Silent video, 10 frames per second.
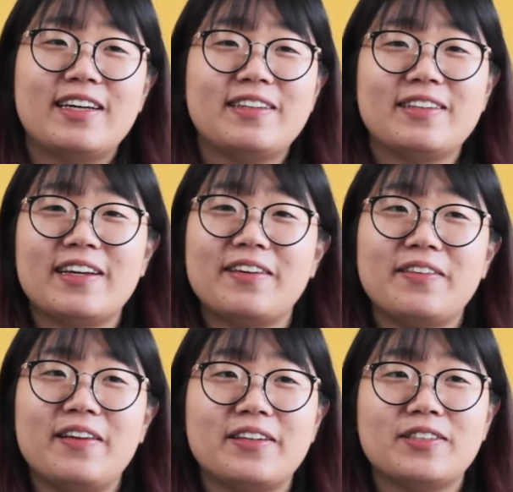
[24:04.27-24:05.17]
I don't know,
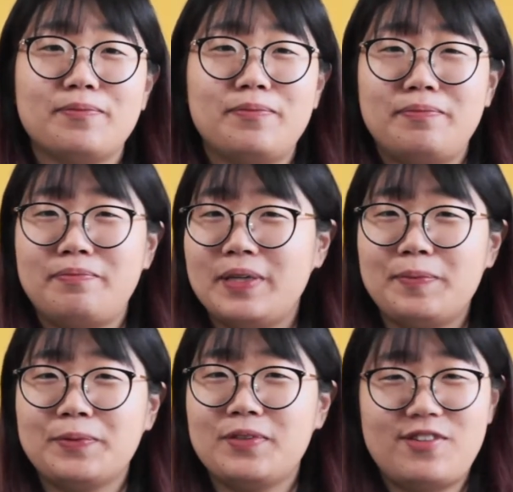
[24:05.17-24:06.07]
like some
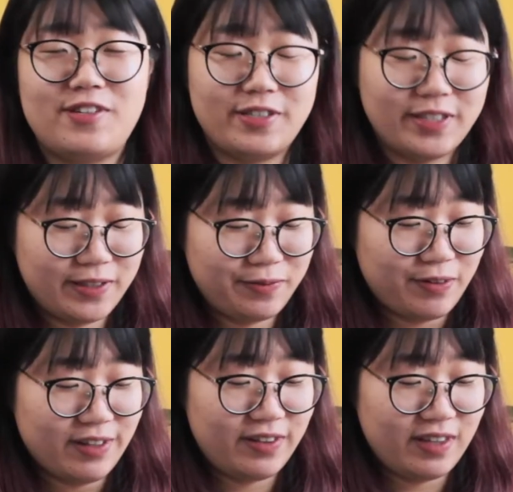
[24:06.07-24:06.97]
people struggle
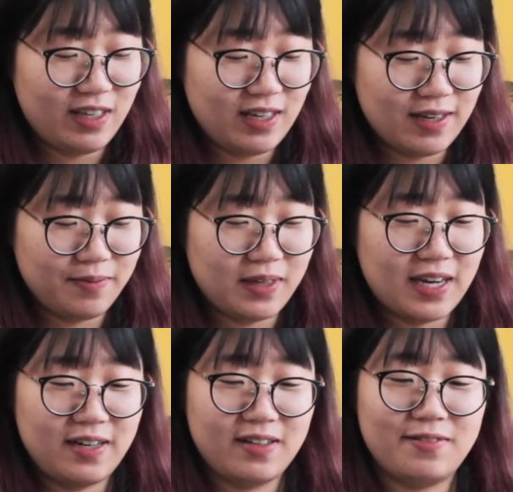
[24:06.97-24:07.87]
with the
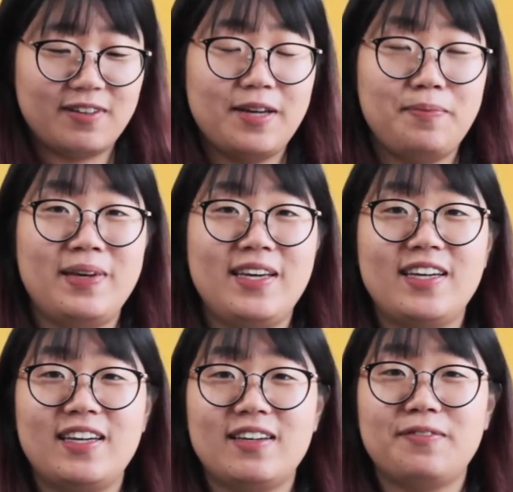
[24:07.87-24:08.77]
getting the right
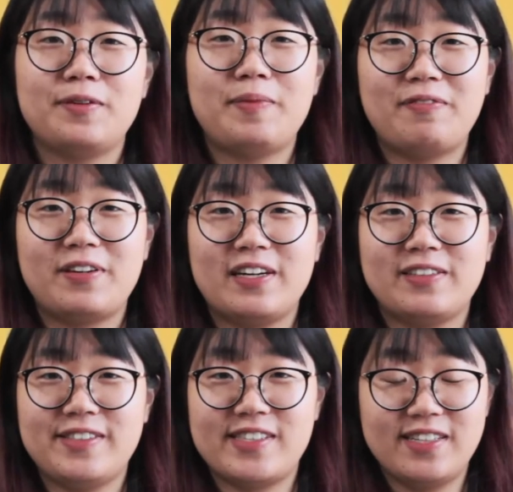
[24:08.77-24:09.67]
pink from
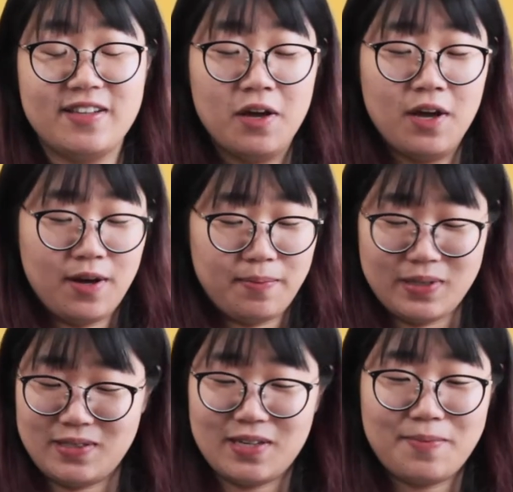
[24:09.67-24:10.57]
avocado skin, but
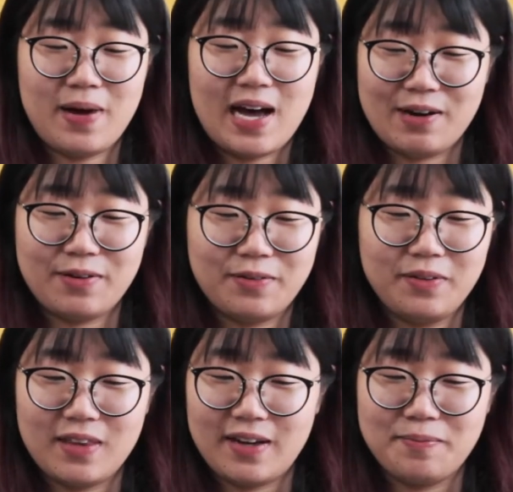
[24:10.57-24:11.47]
somehow,
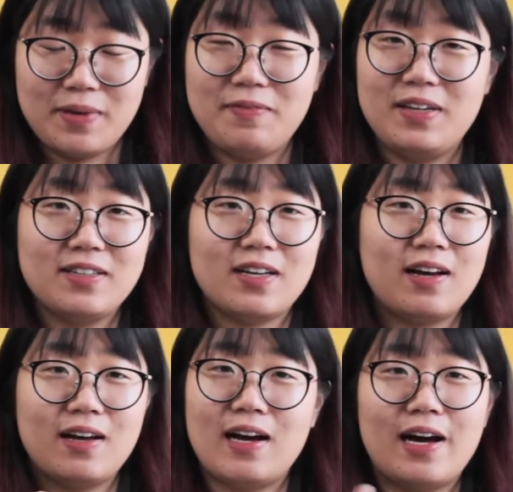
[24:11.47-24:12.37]
like maybe
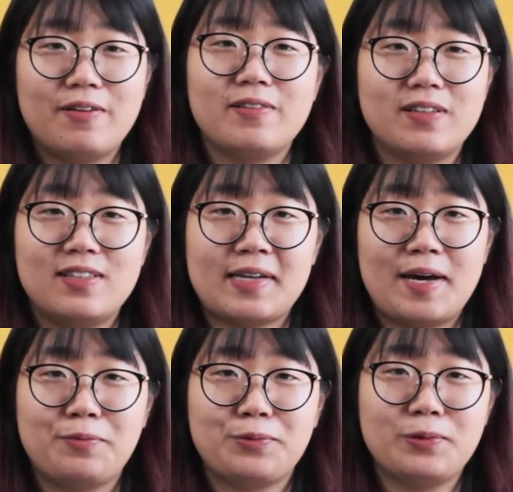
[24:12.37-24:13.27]

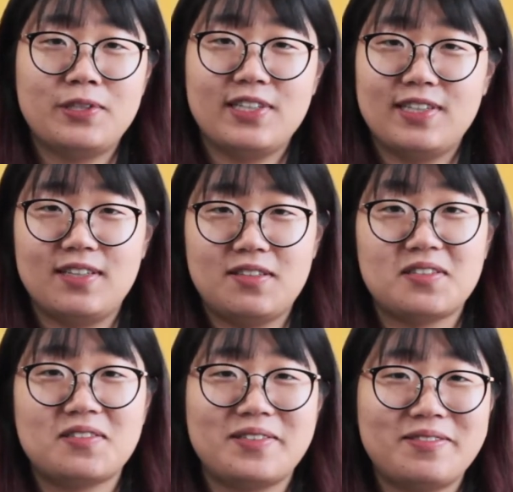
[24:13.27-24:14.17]
tap water
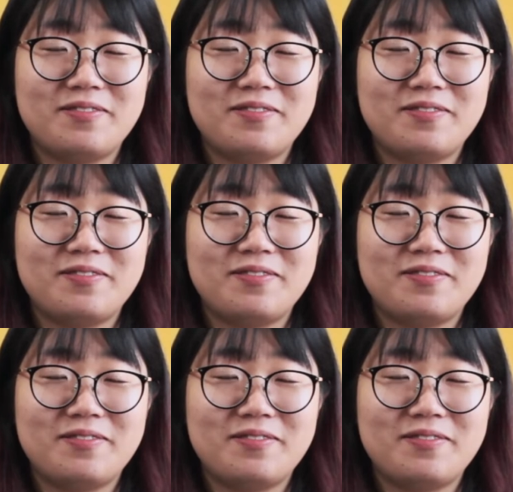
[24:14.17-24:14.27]
is,